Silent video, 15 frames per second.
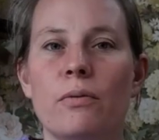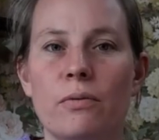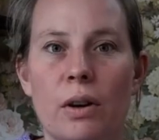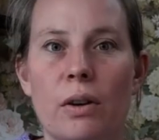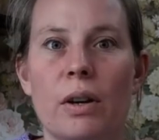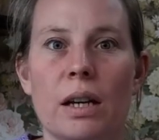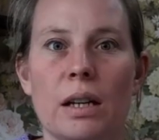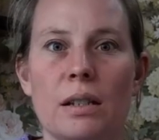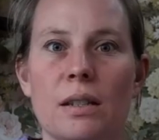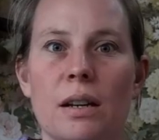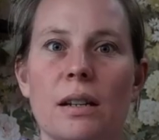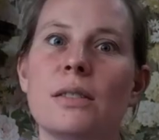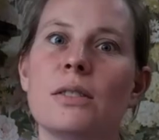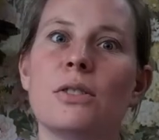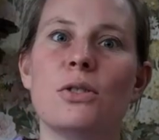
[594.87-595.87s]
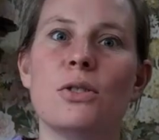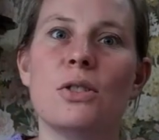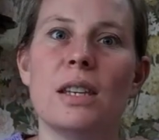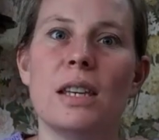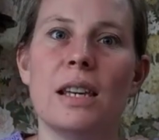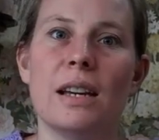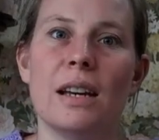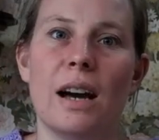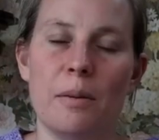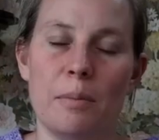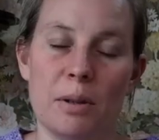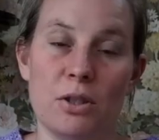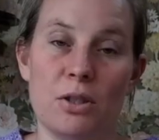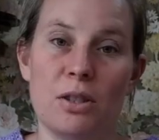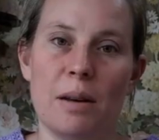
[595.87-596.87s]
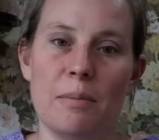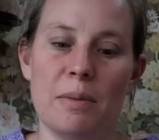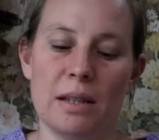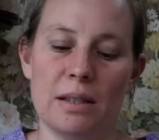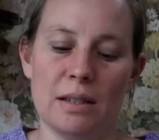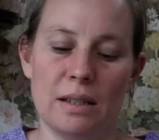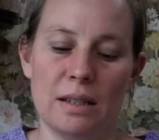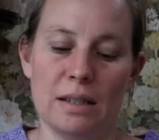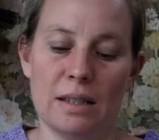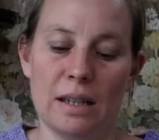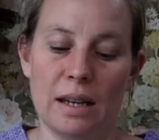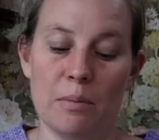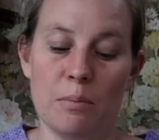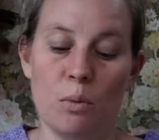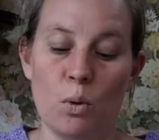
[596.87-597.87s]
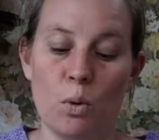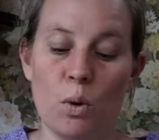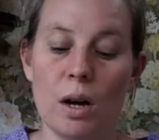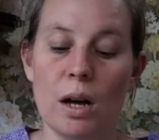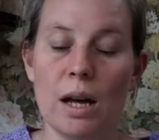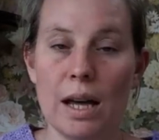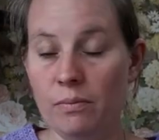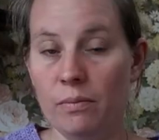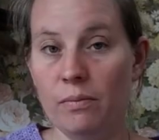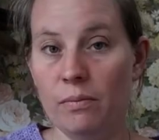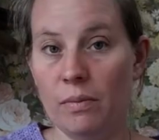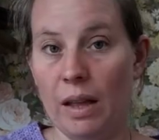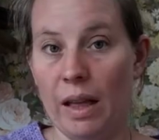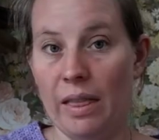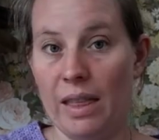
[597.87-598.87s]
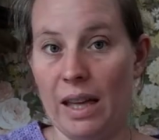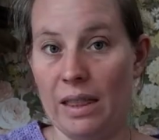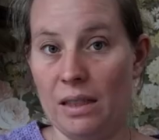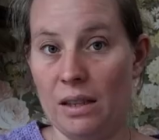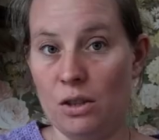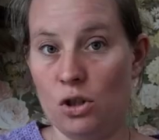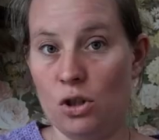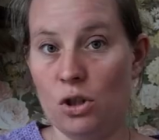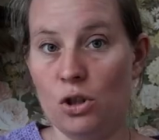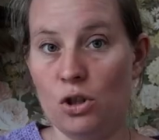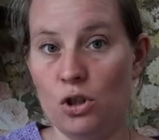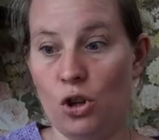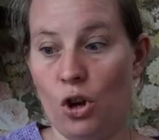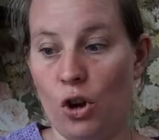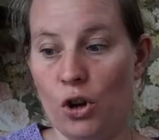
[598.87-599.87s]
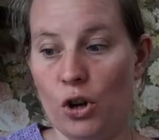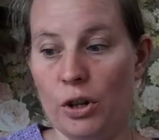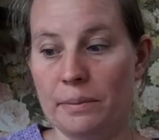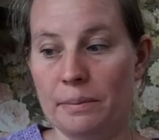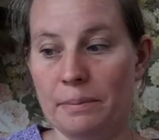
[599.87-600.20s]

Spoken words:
very excited to see how much time that's going to take more than this sock.